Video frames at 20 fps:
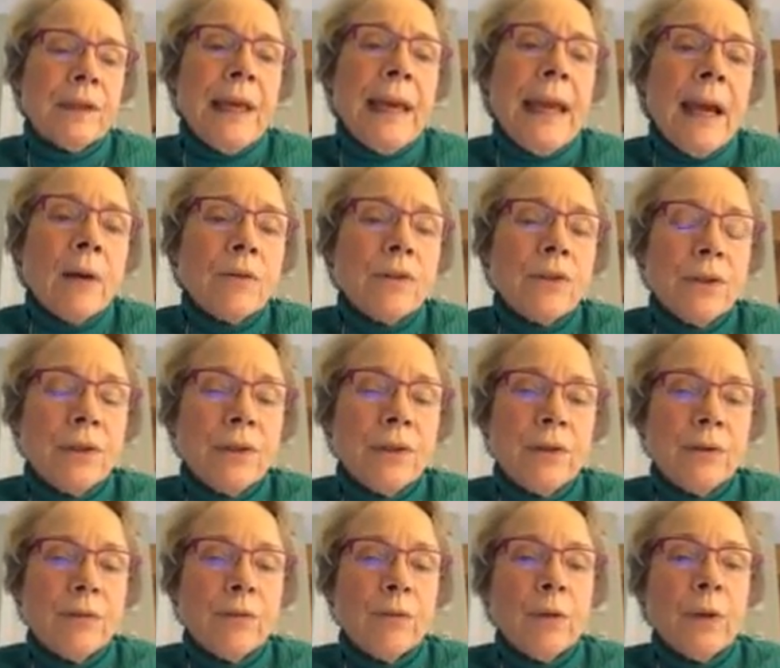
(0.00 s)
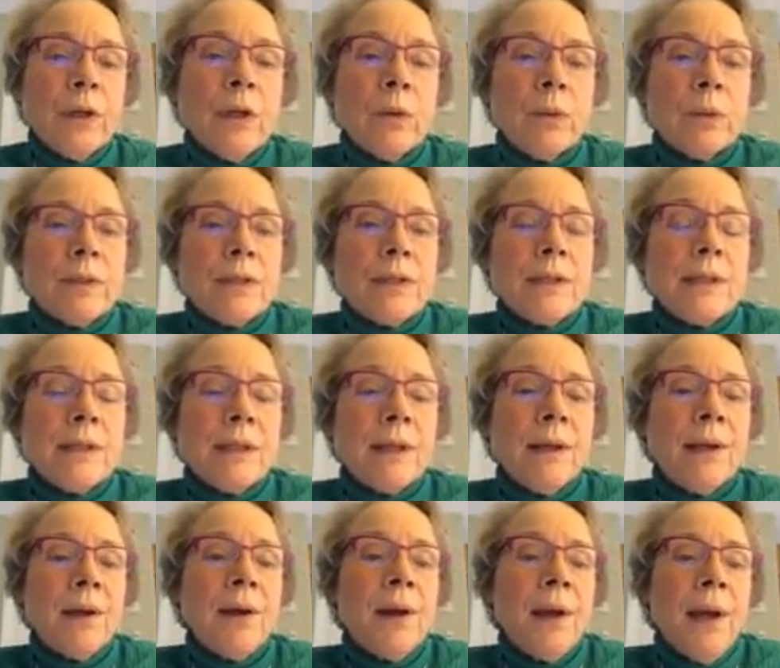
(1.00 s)
counted the
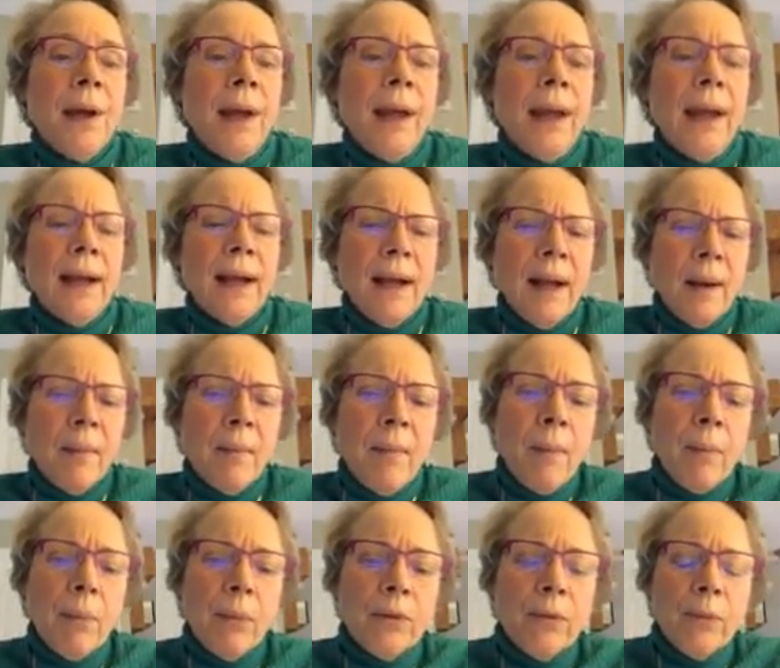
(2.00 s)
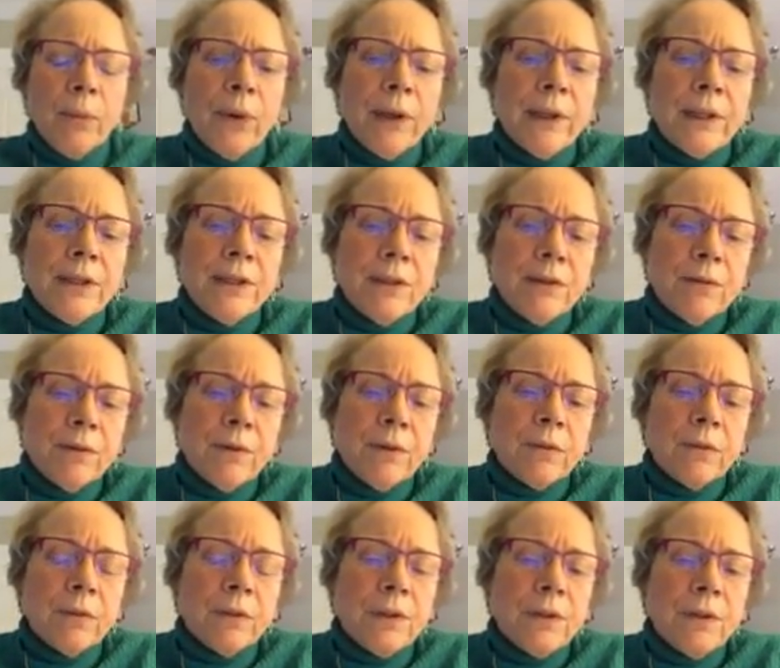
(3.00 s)
frequency and come up with pretty
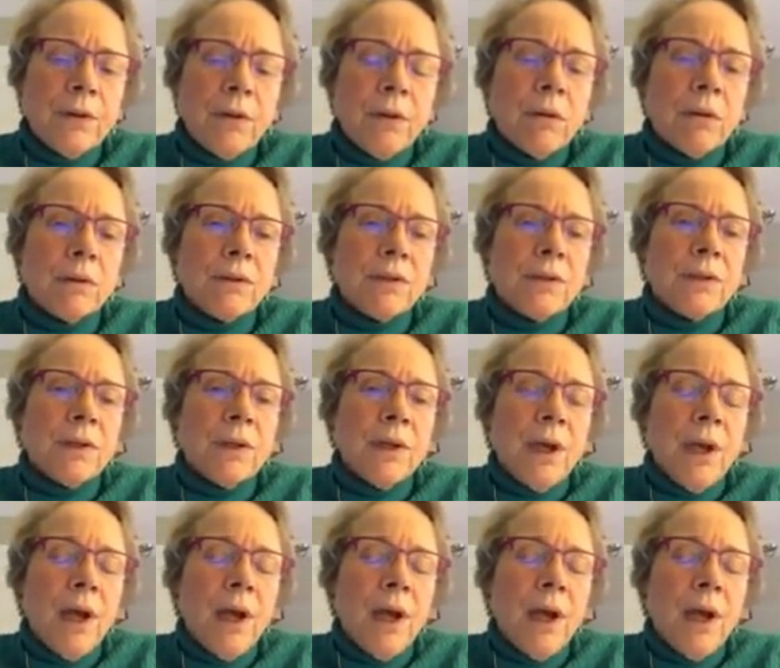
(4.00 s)
different results